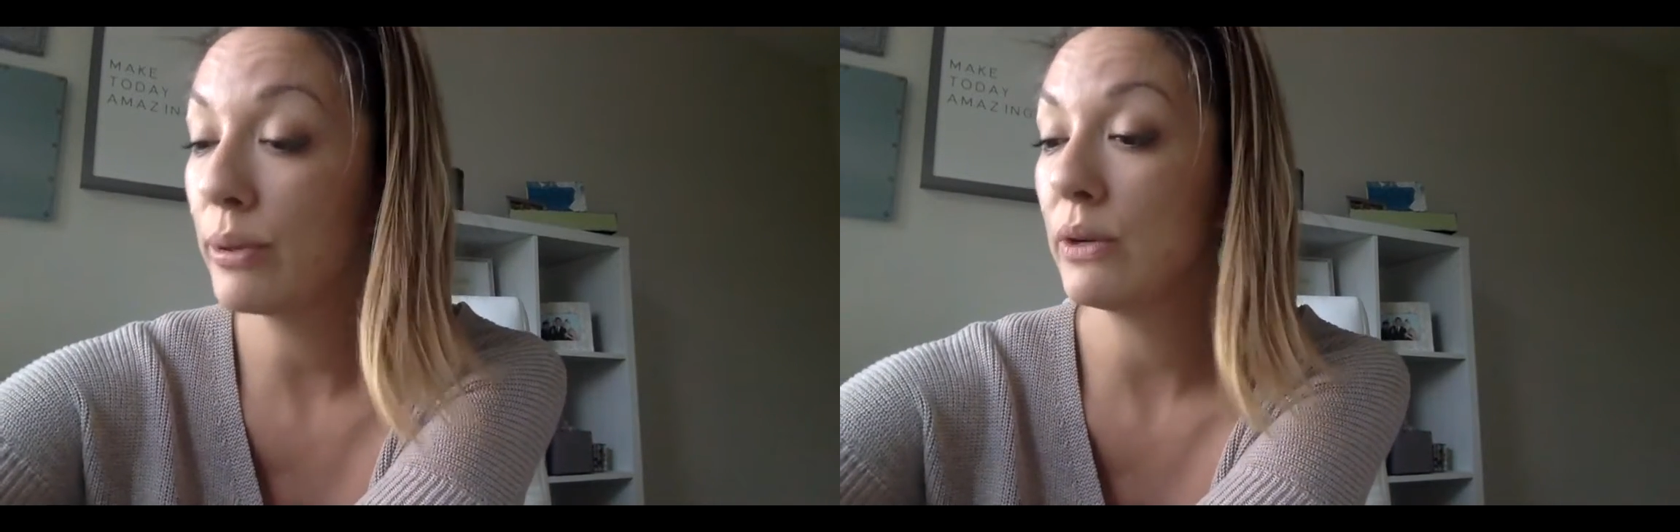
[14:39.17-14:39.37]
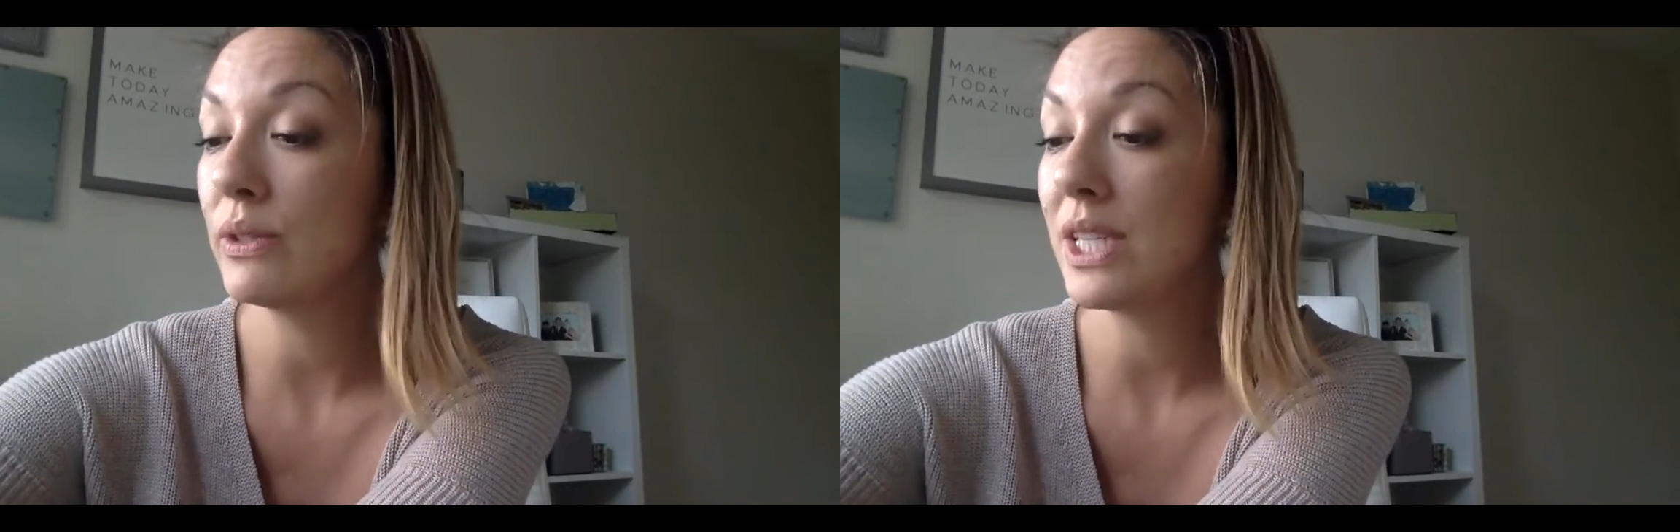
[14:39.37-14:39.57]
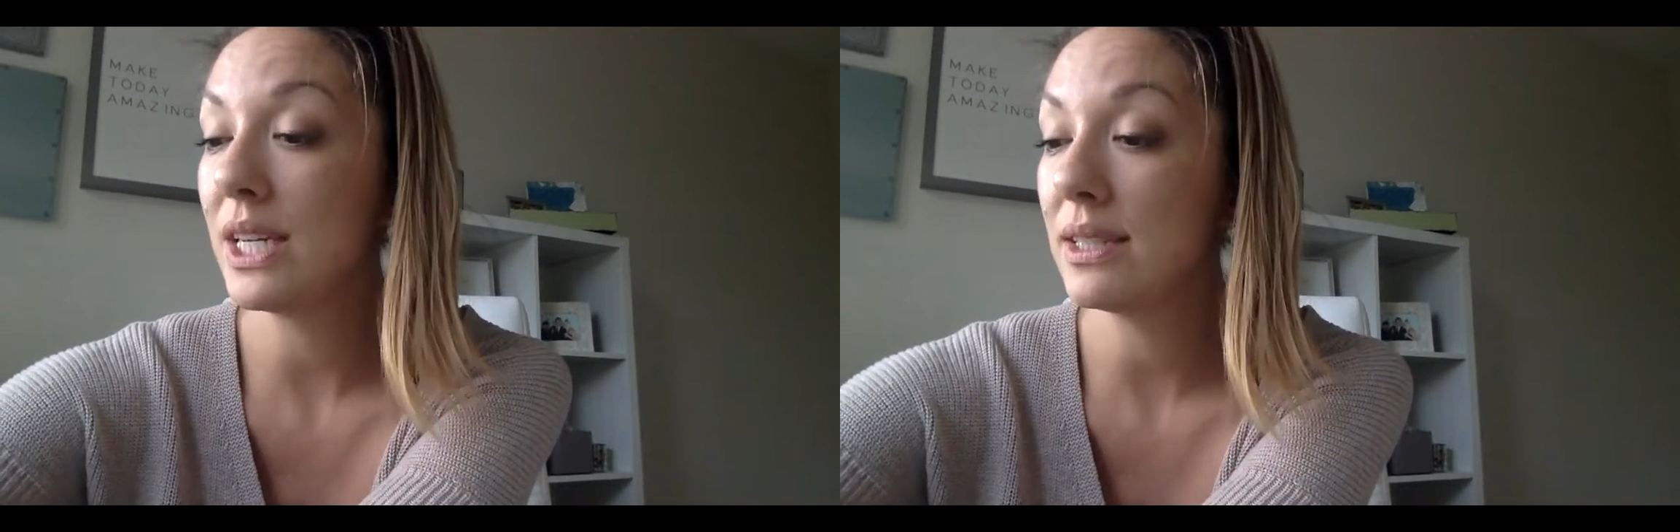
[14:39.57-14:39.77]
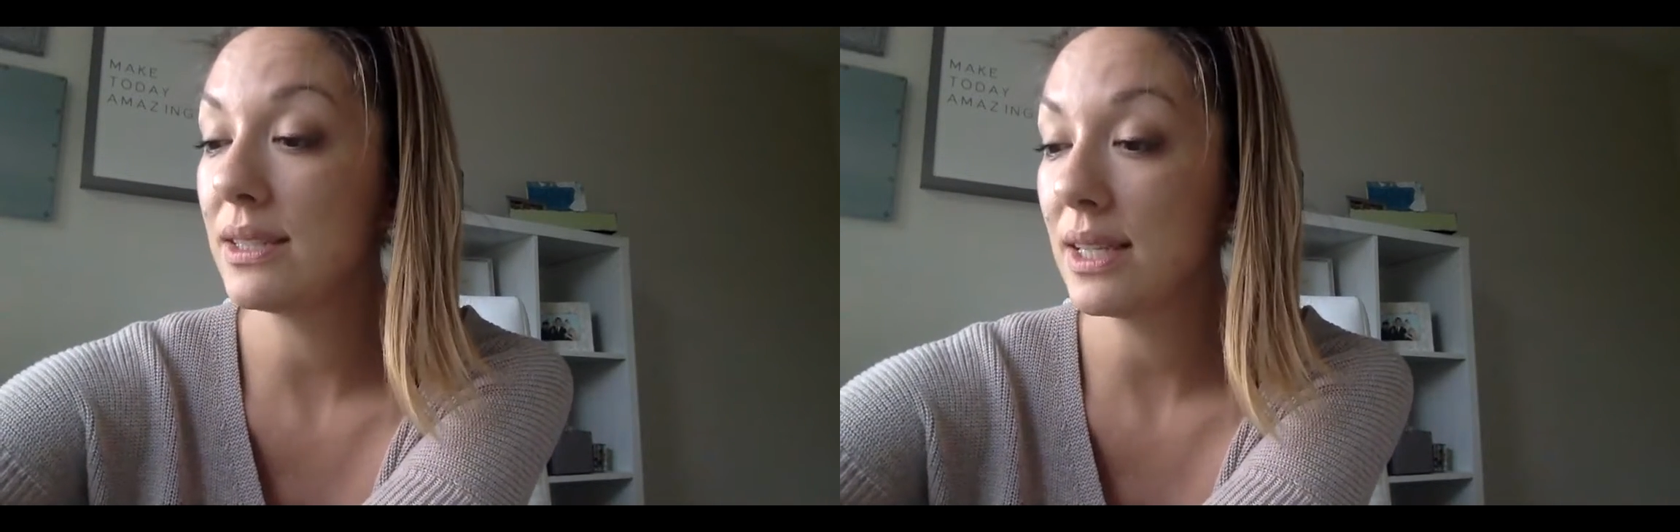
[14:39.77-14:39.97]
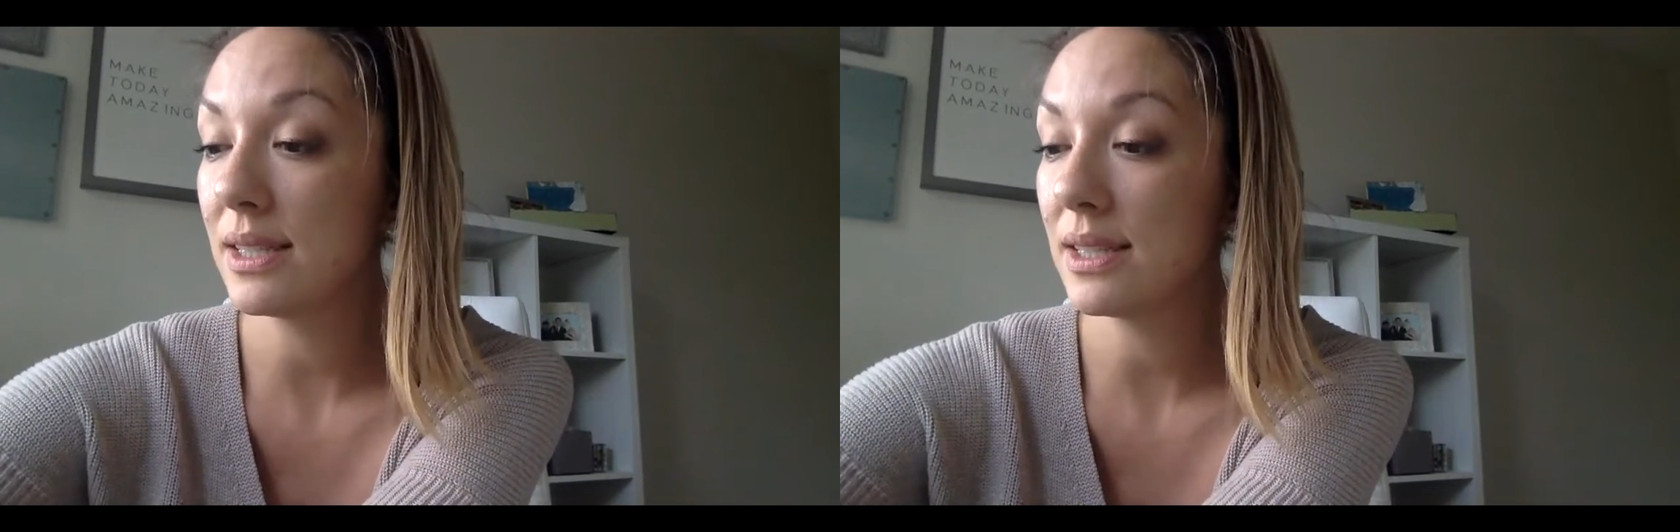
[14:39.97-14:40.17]

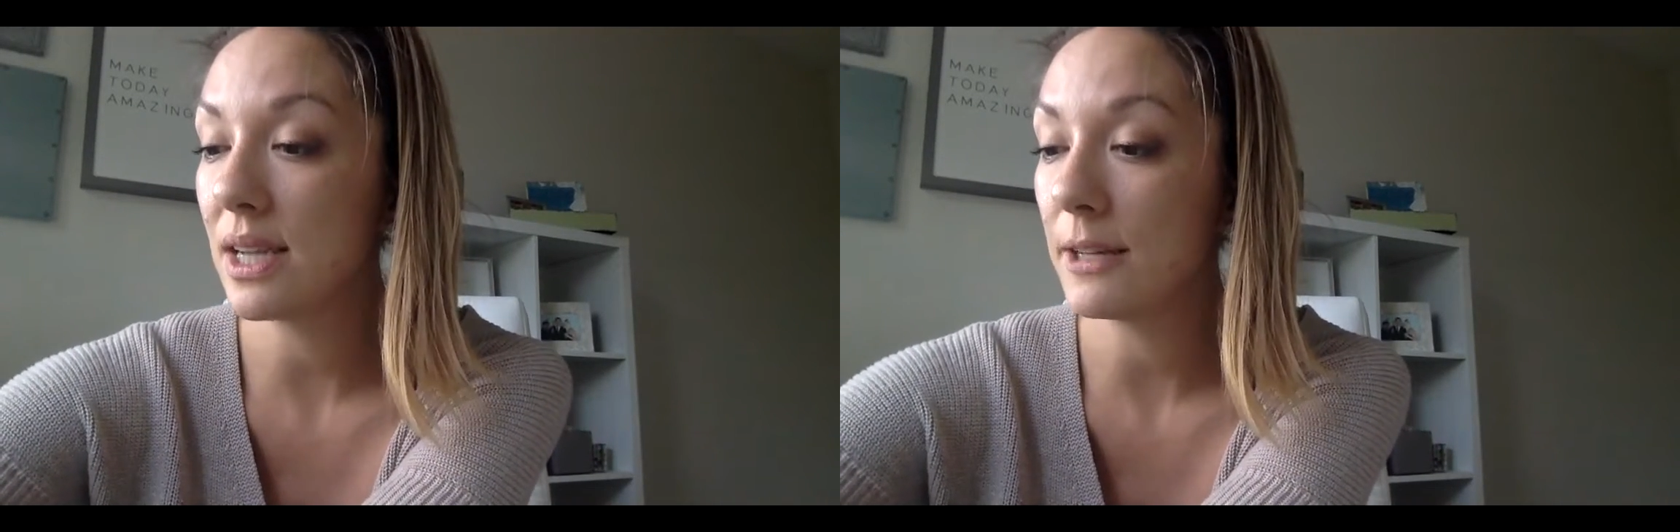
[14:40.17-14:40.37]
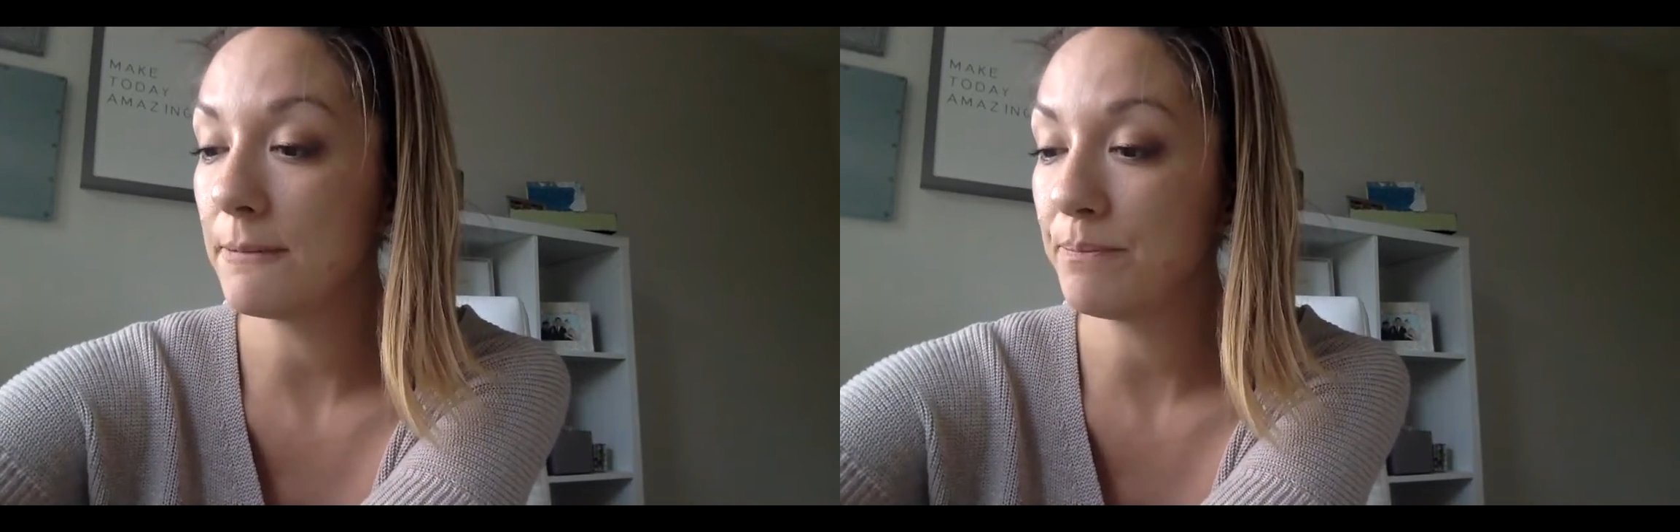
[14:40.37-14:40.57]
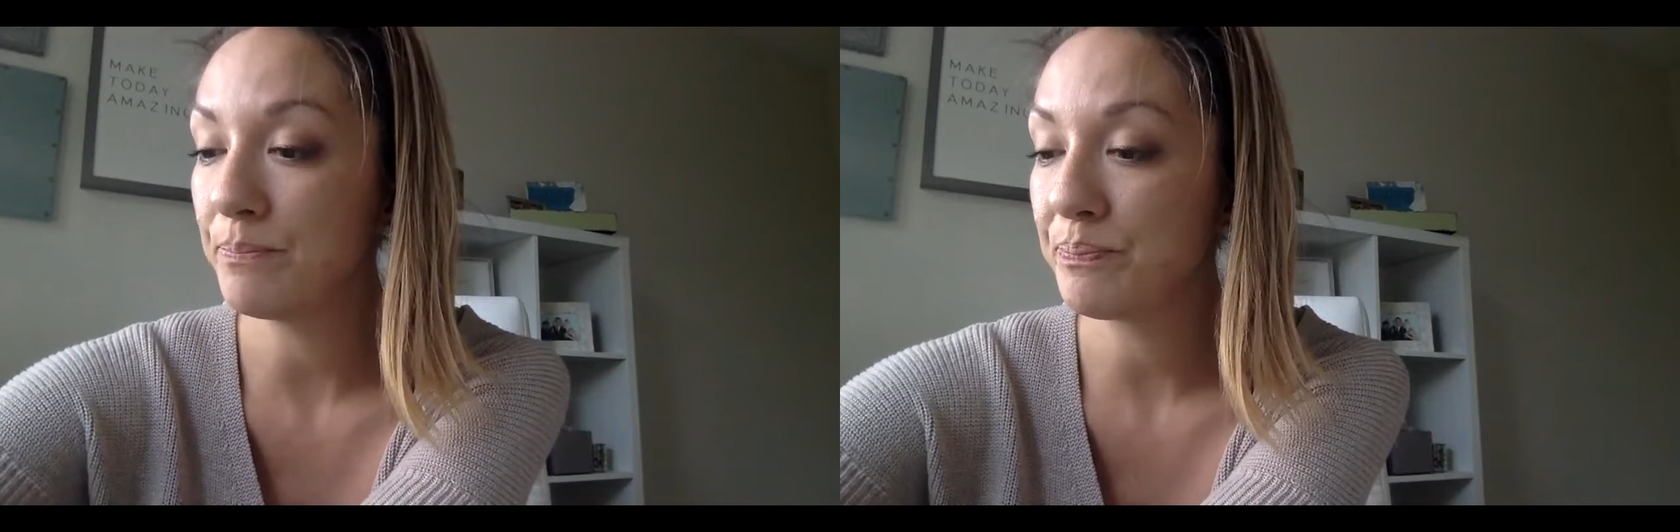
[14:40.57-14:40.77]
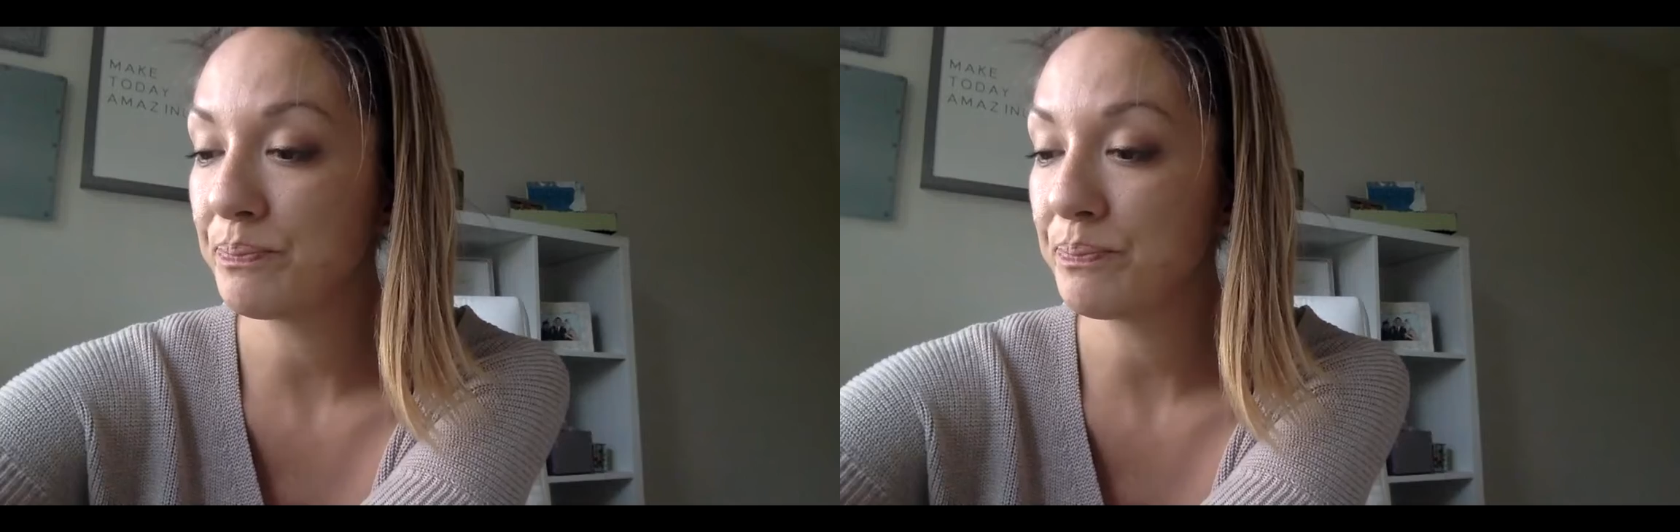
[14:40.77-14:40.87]
proteins. That's done.